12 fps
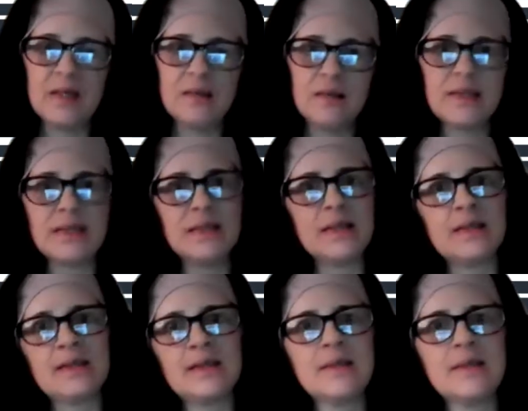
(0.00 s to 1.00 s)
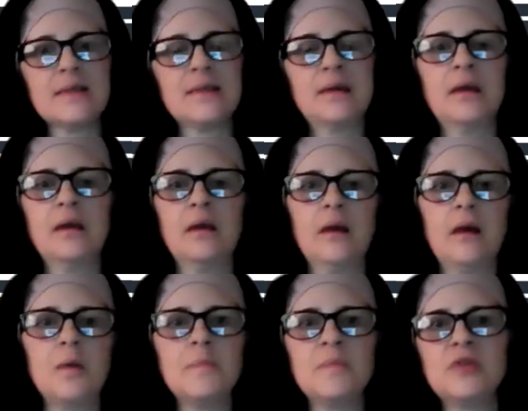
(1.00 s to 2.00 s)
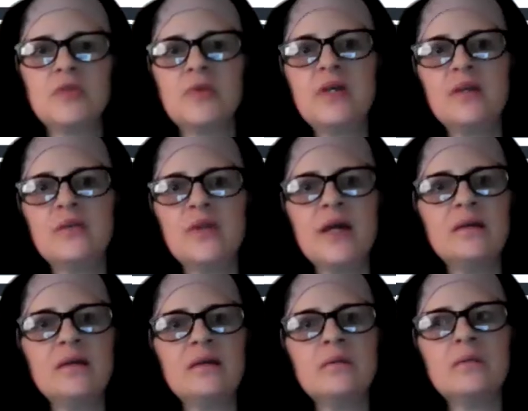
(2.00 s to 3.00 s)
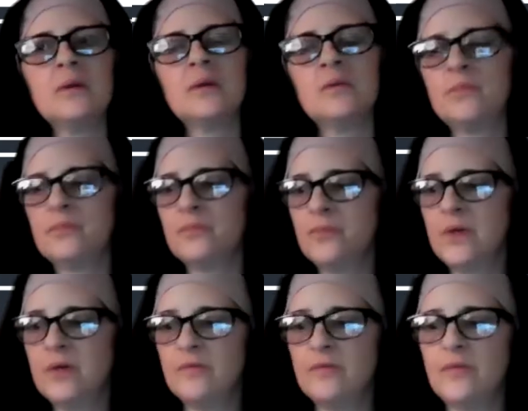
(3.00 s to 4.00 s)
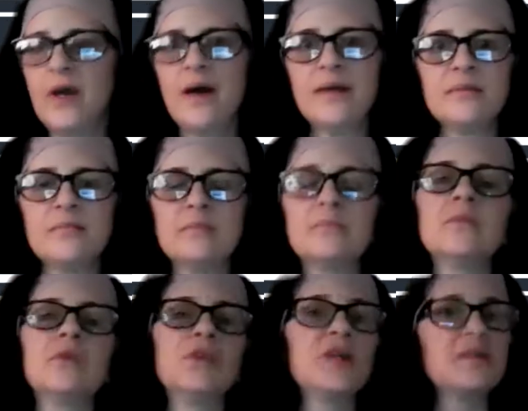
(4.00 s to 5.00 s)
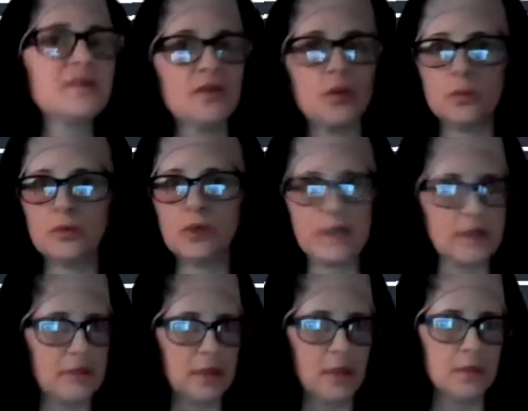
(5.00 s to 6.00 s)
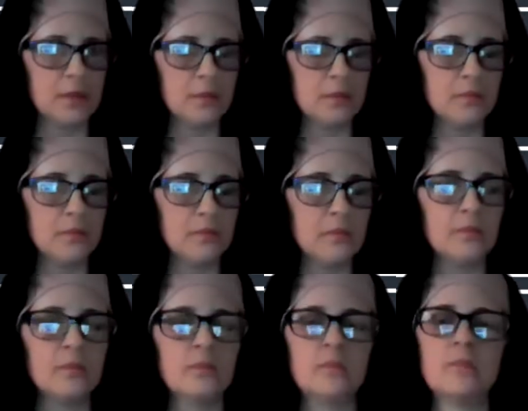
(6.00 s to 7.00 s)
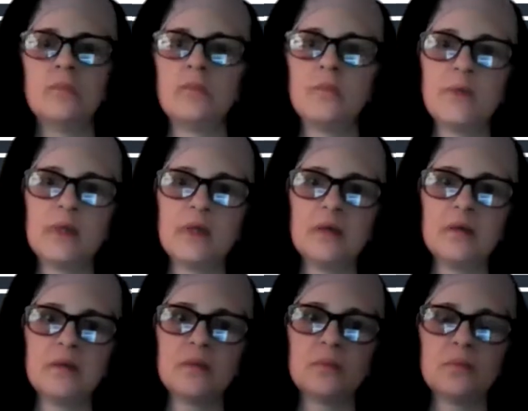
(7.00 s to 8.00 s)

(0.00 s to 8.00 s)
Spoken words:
listening to this can help sweeten your day a little. If not, just don't listen. Because